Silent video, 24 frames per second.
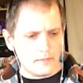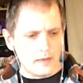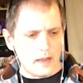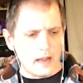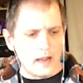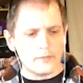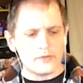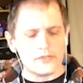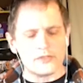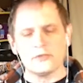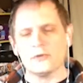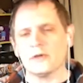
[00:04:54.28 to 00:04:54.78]

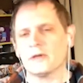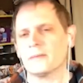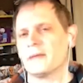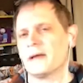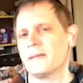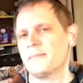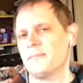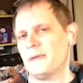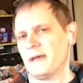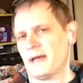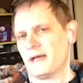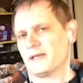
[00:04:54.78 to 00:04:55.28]
I was doing
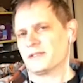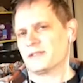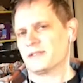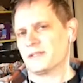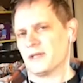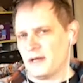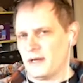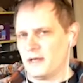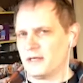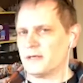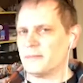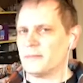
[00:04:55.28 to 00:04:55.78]
my best
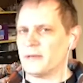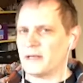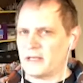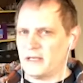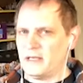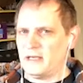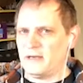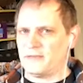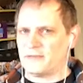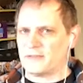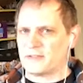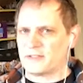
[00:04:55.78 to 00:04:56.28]
to honor my
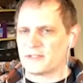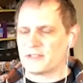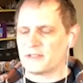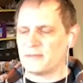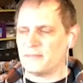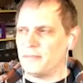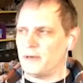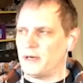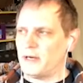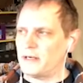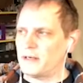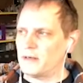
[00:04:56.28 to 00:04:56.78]
gifts,
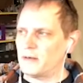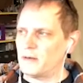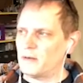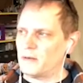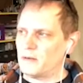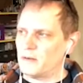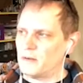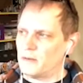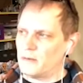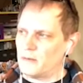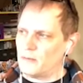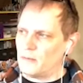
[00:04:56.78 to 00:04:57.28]
but
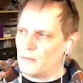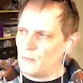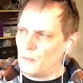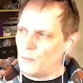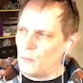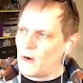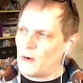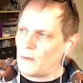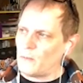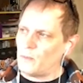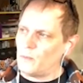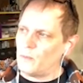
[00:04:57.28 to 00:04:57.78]

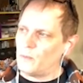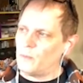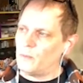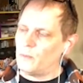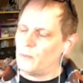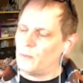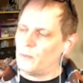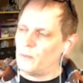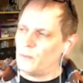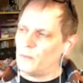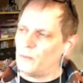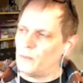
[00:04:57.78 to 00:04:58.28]
what
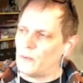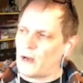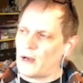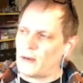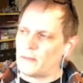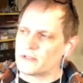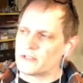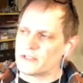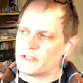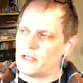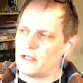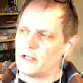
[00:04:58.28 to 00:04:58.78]
I
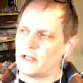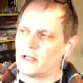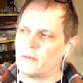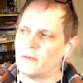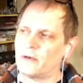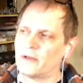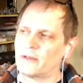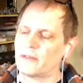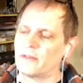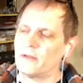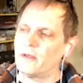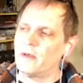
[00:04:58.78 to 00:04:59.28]
was dealing
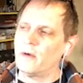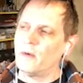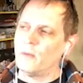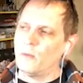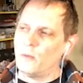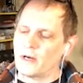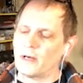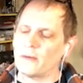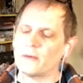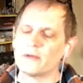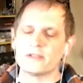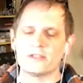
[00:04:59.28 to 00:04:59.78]
with
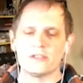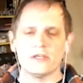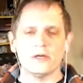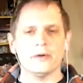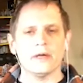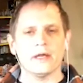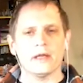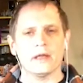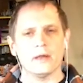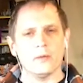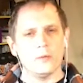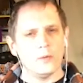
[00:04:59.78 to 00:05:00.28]
what I was
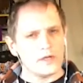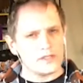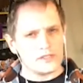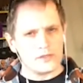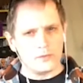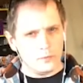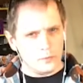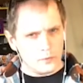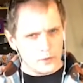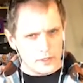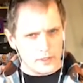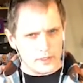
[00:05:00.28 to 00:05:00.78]
doing
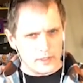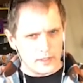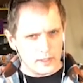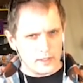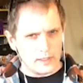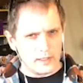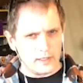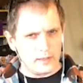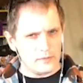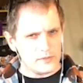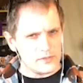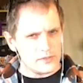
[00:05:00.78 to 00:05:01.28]
wasn't
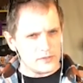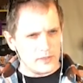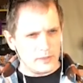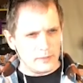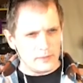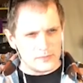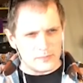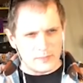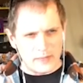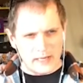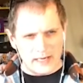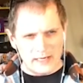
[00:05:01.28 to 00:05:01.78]
working. It was
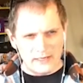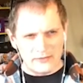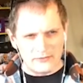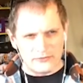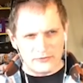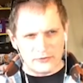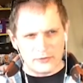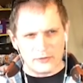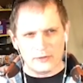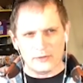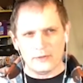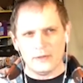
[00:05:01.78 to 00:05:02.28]

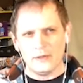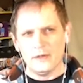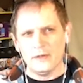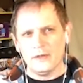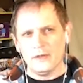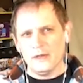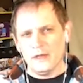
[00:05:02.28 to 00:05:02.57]
painful.